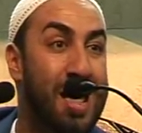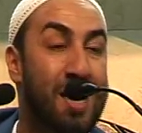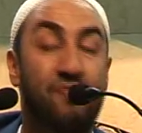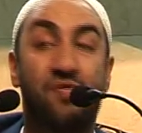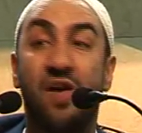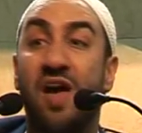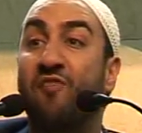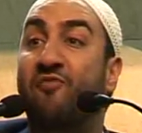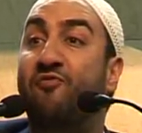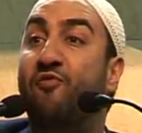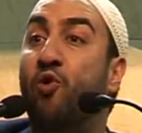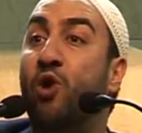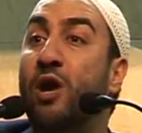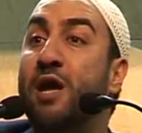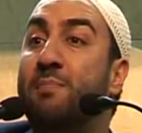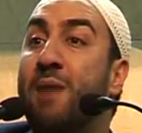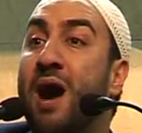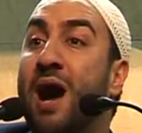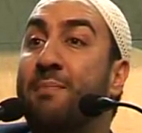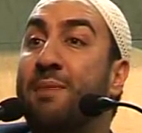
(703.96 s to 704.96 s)
Therefore
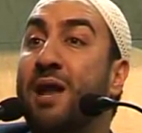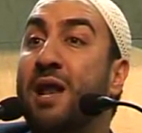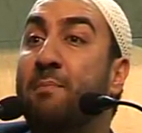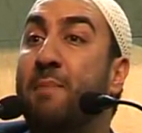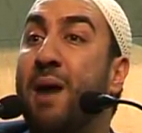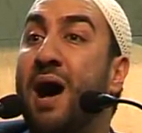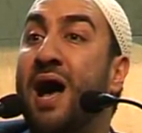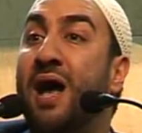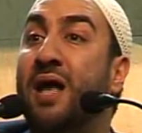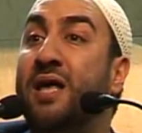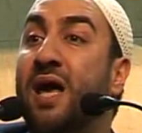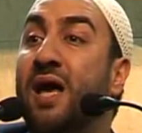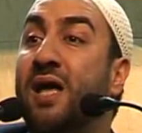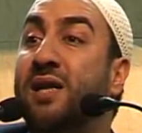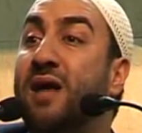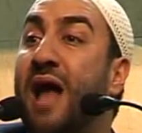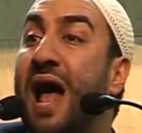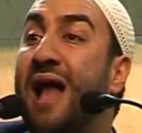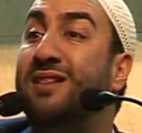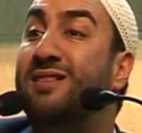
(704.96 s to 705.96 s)
Imam
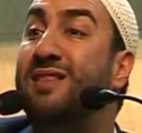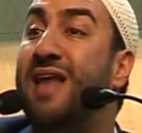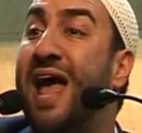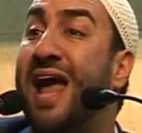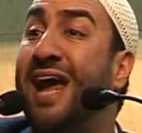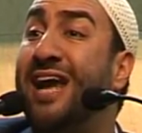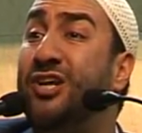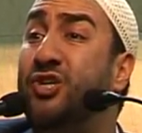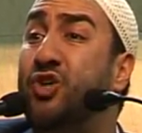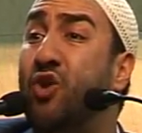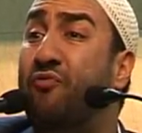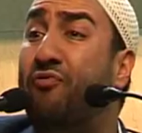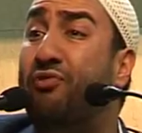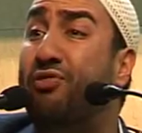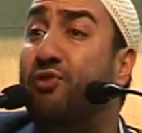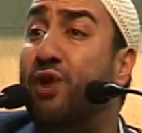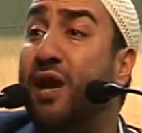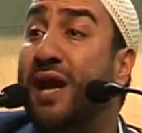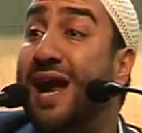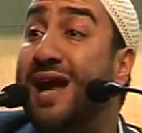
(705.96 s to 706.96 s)
Baqir at the age of
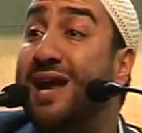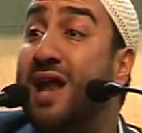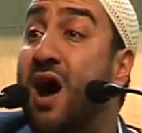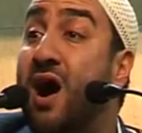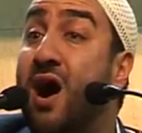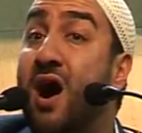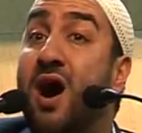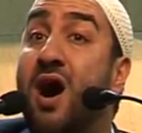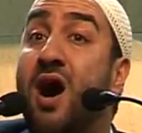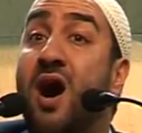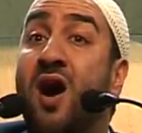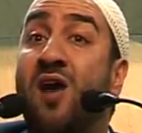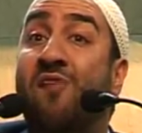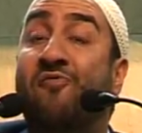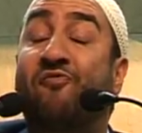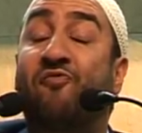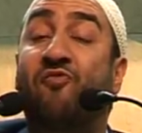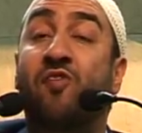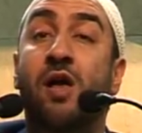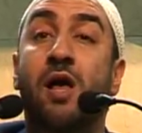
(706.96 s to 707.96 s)

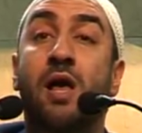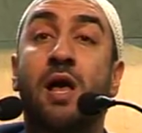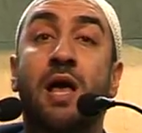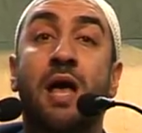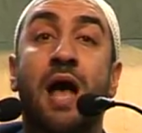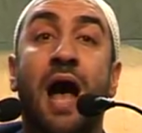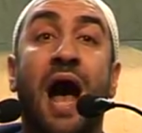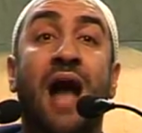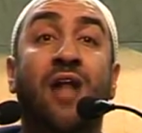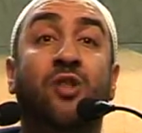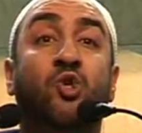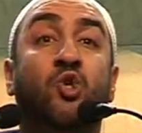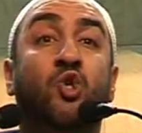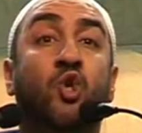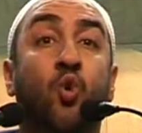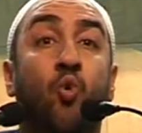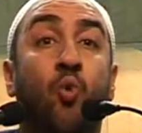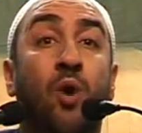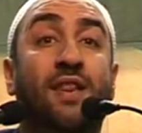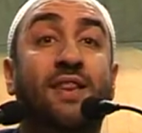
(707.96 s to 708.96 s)
3.5 had
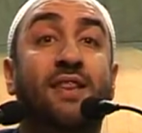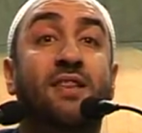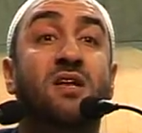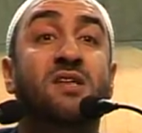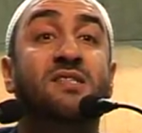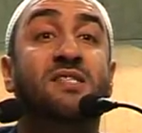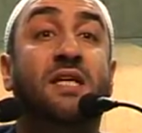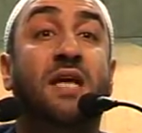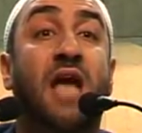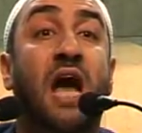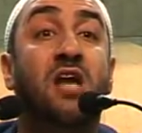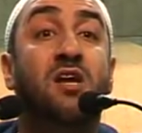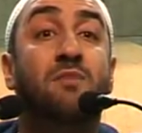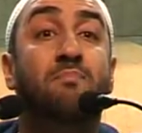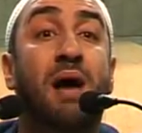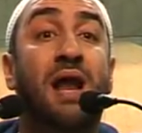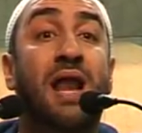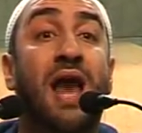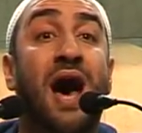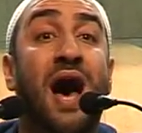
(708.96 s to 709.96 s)
to witness
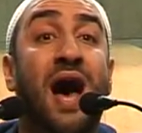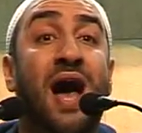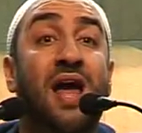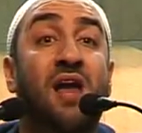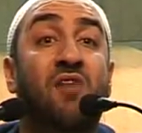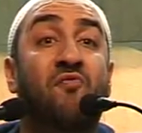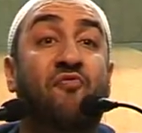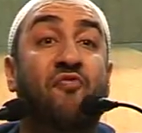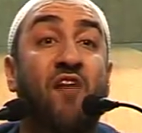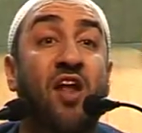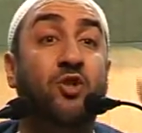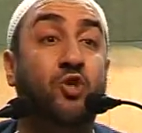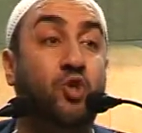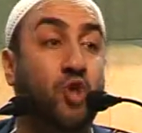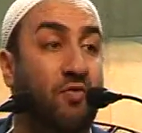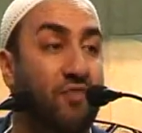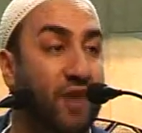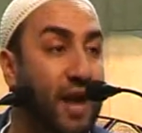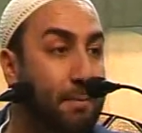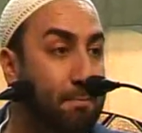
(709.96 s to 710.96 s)
Karbala in front
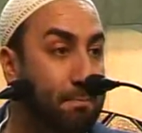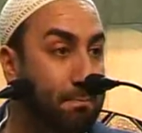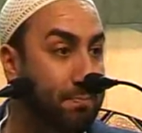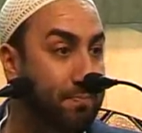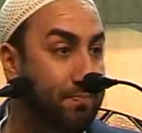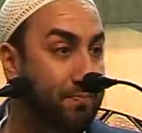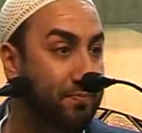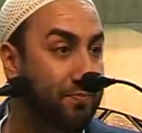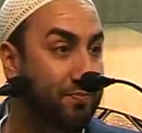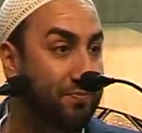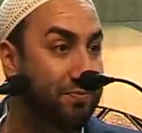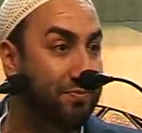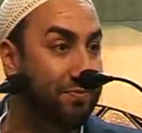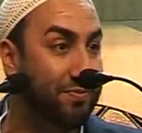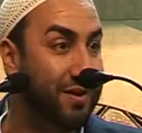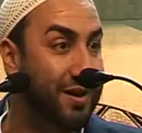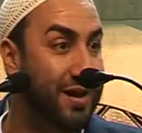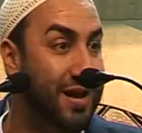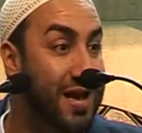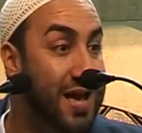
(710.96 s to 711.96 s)
of him,
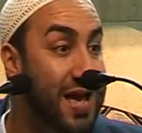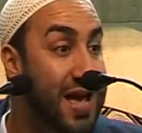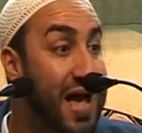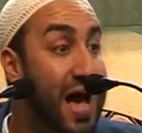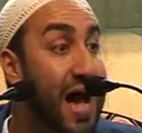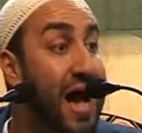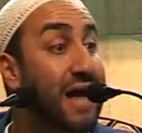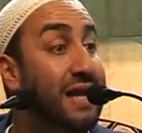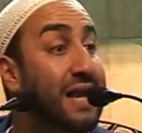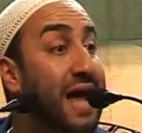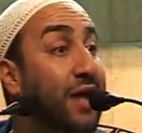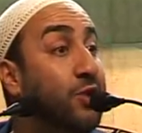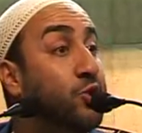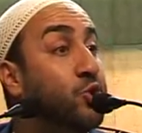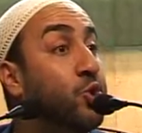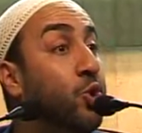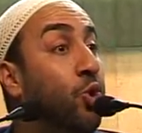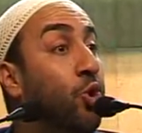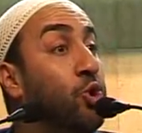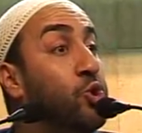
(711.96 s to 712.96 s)
and had
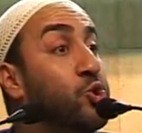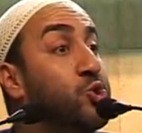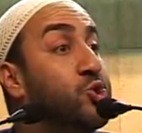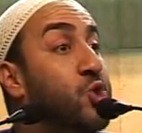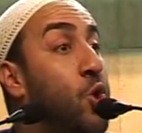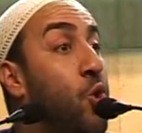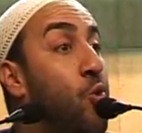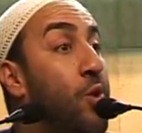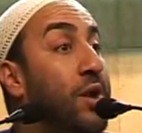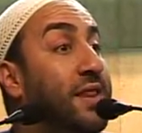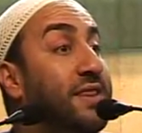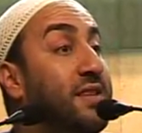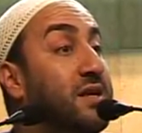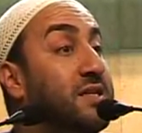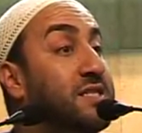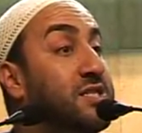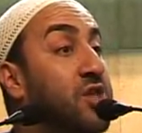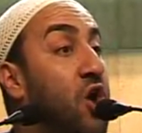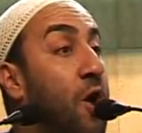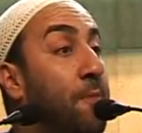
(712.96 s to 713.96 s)
to also
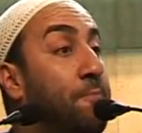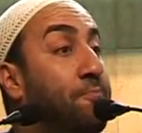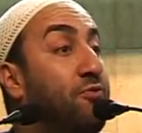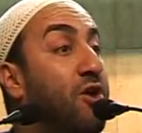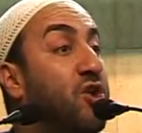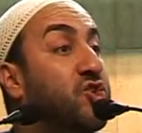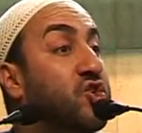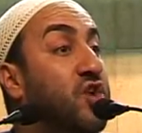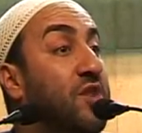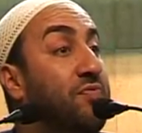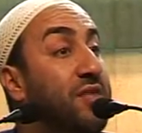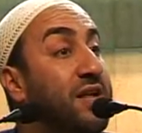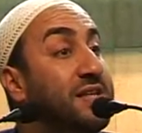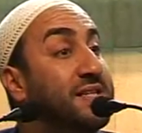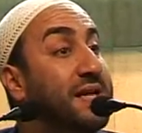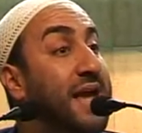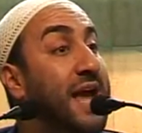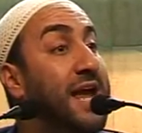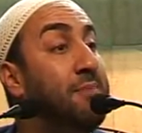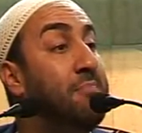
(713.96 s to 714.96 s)
witness the oppression
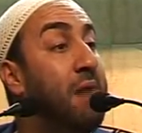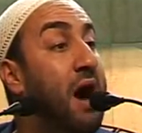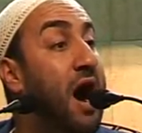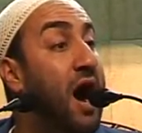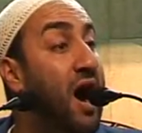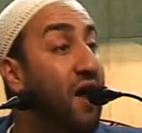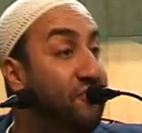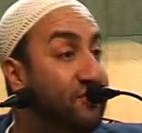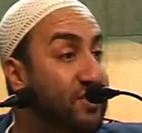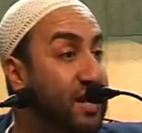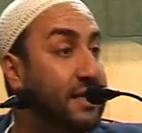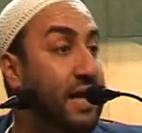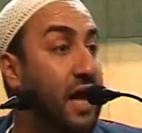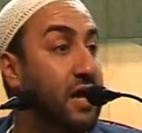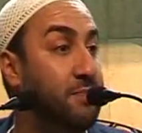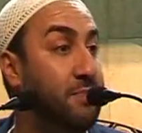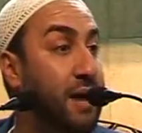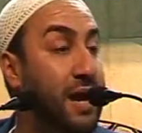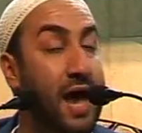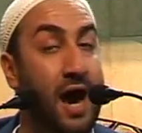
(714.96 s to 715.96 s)
that came after
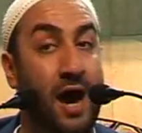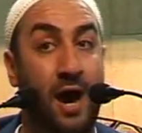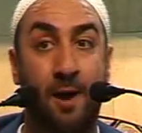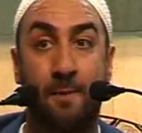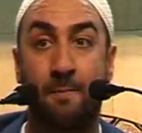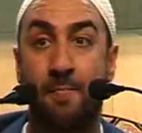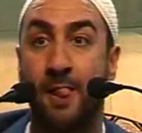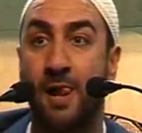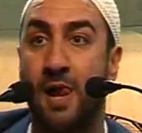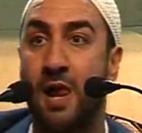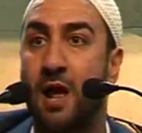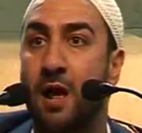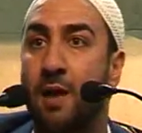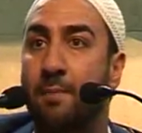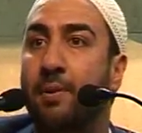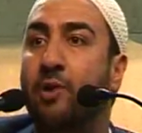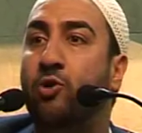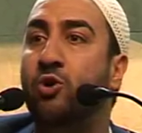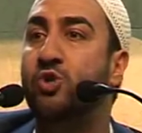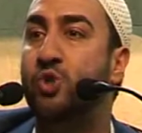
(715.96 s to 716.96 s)
Karbala.
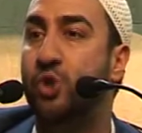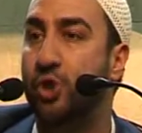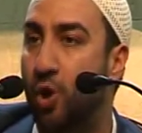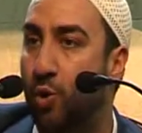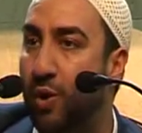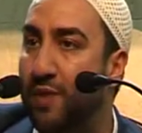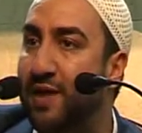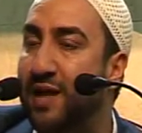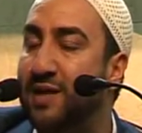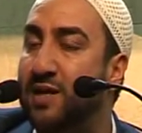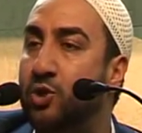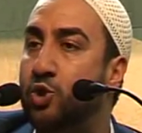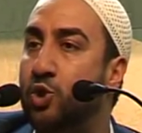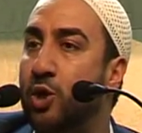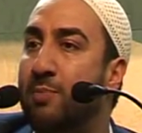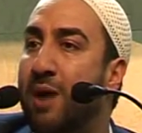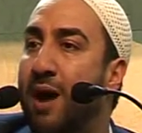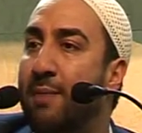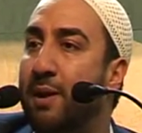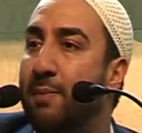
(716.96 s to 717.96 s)
Because you know what they did to
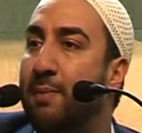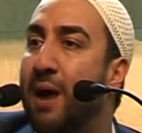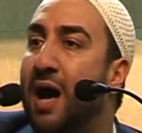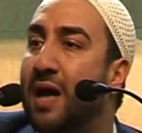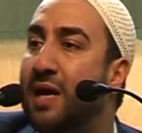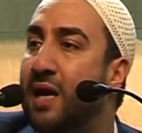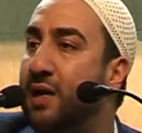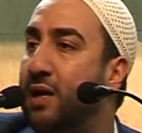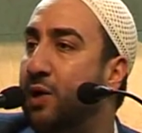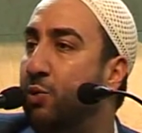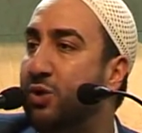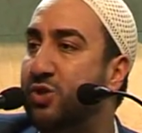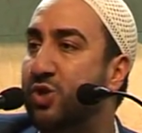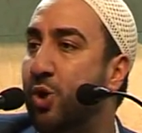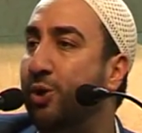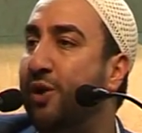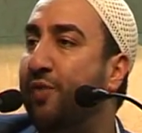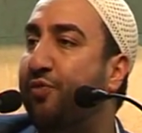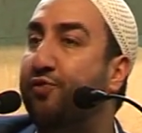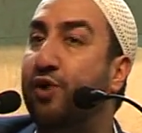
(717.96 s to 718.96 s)
Imam Baqir? He was
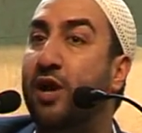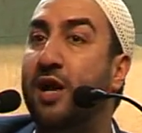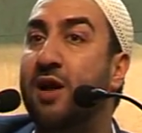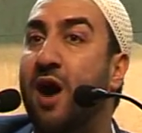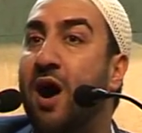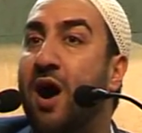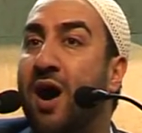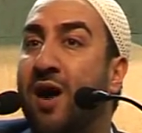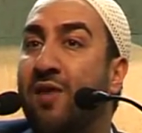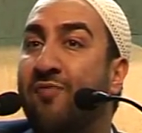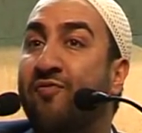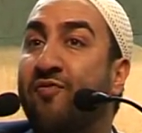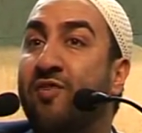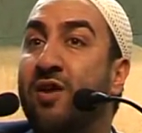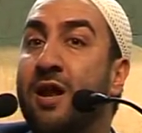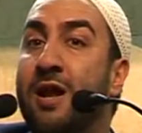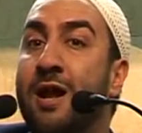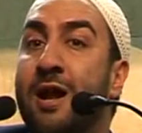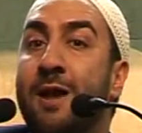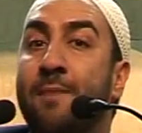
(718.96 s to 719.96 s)
only
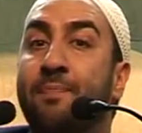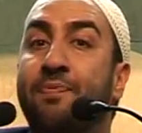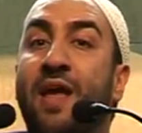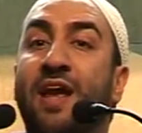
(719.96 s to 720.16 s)
3.5.